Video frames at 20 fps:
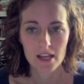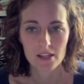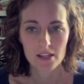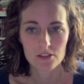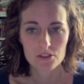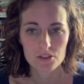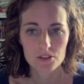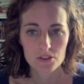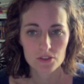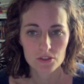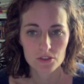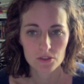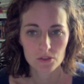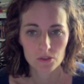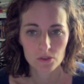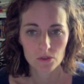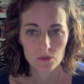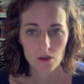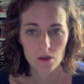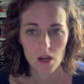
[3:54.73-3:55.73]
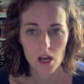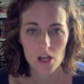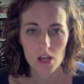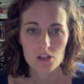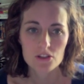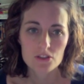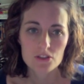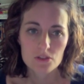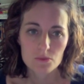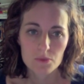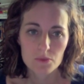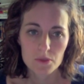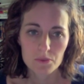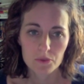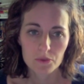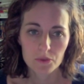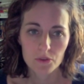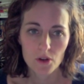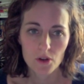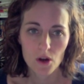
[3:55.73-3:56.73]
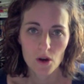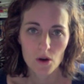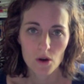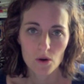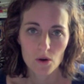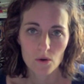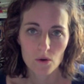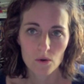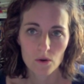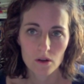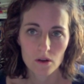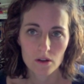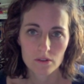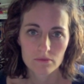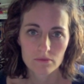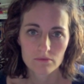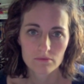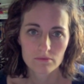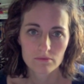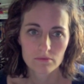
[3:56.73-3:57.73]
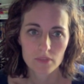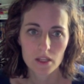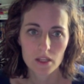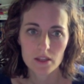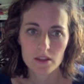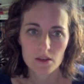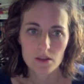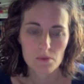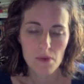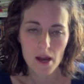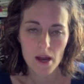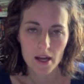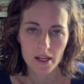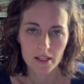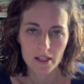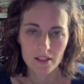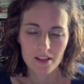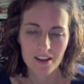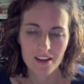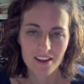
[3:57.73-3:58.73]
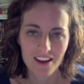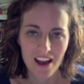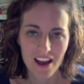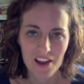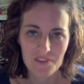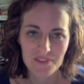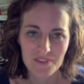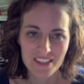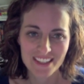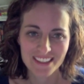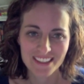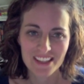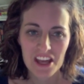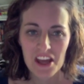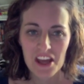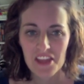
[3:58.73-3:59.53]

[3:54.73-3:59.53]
And 2, just so people know that they're mine. I mean,